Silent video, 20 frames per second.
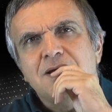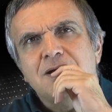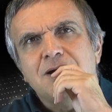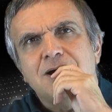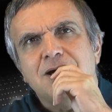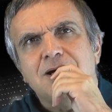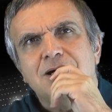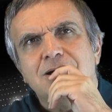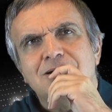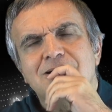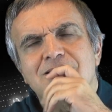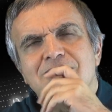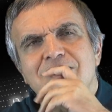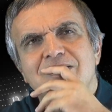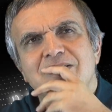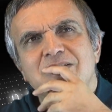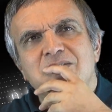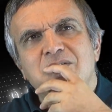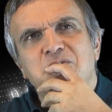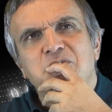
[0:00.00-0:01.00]

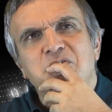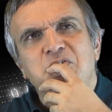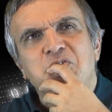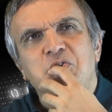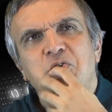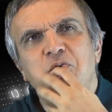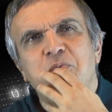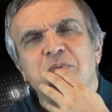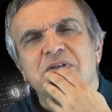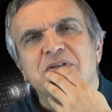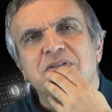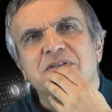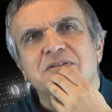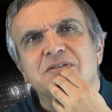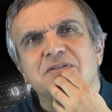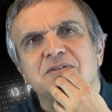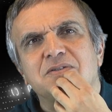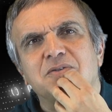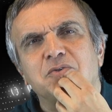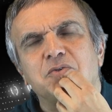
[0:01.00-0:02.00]
don't sue me and
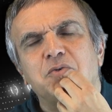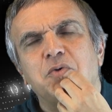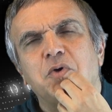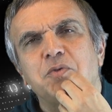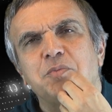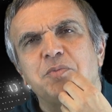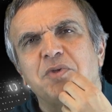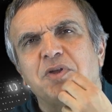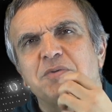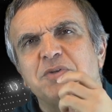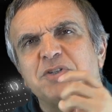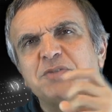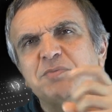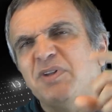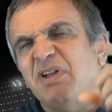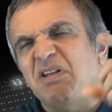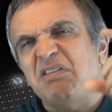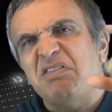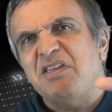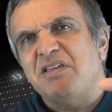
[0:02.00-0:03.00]
don't quote me on this.
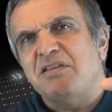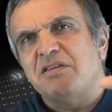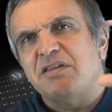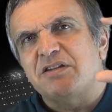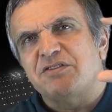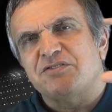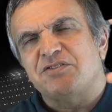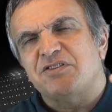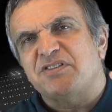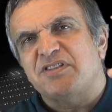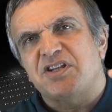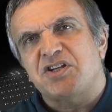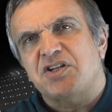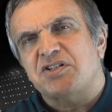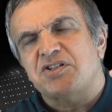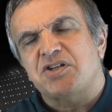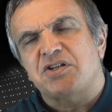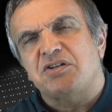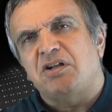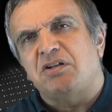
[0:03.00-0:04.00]
But I think there's a
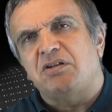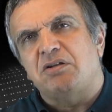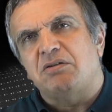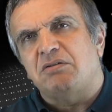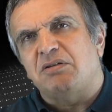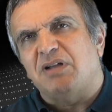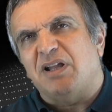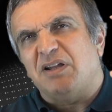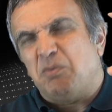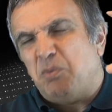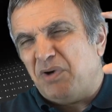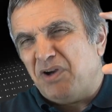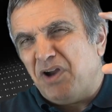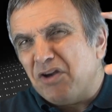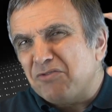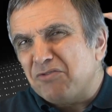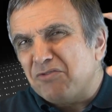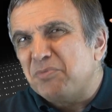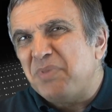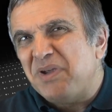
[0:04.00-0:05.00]
section on like
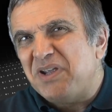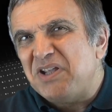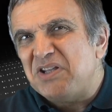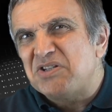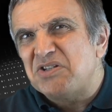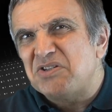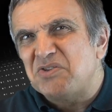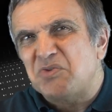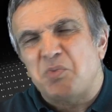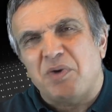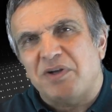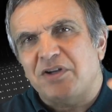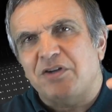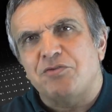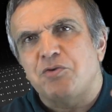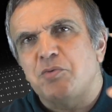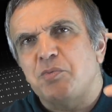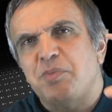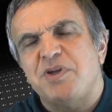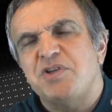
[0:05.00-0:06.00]
100 pages
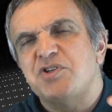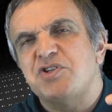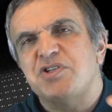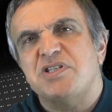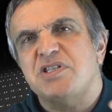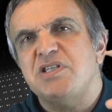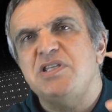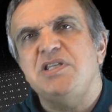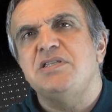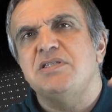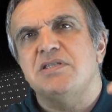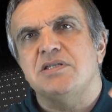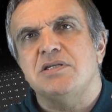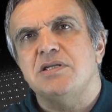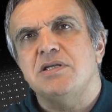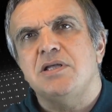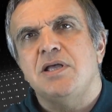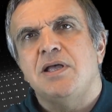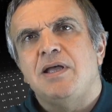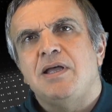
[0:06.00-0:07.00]

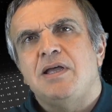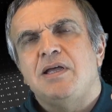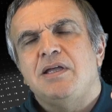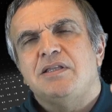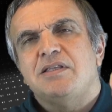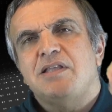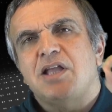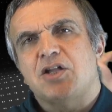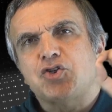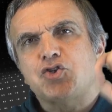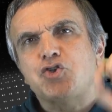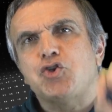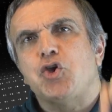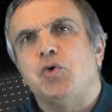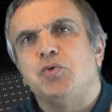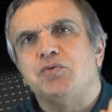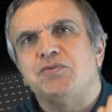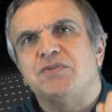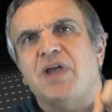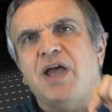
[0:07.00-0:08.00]
easy, that
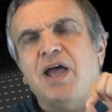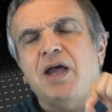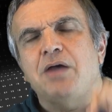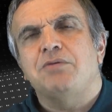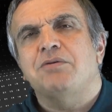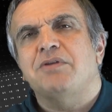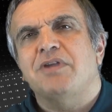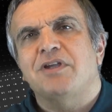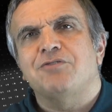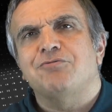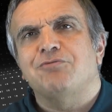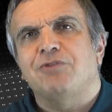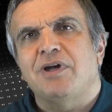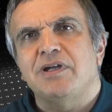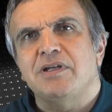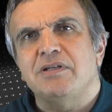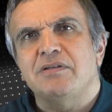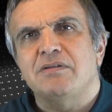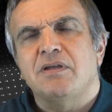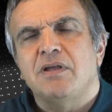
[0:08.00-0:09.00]
shows how you can
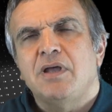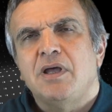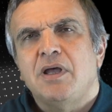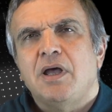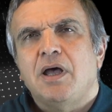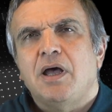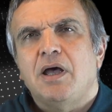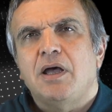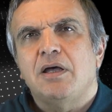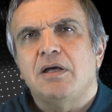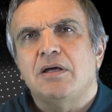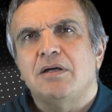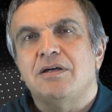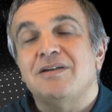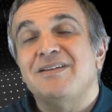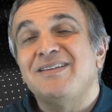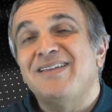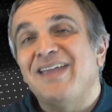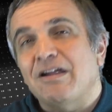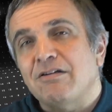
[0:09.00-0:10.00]
write
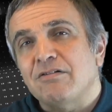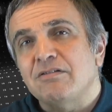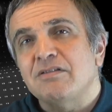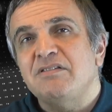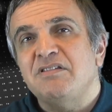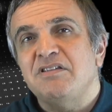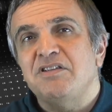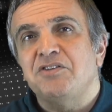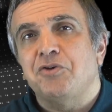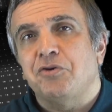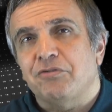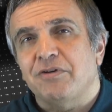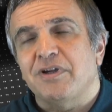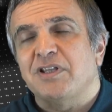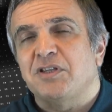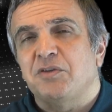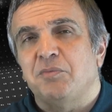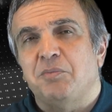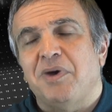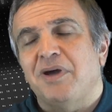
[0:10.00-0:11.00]
a guaranteed
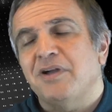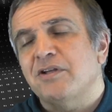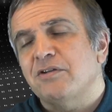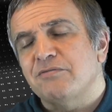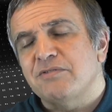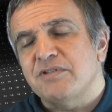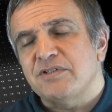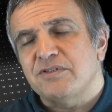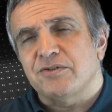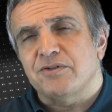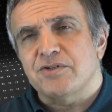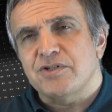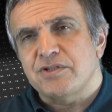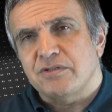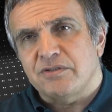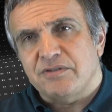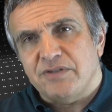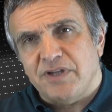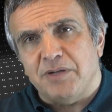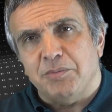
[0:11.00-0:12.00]
correct binary search in
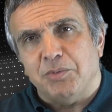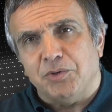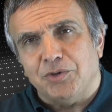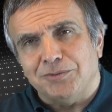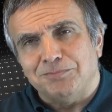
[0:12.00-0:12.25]
a table.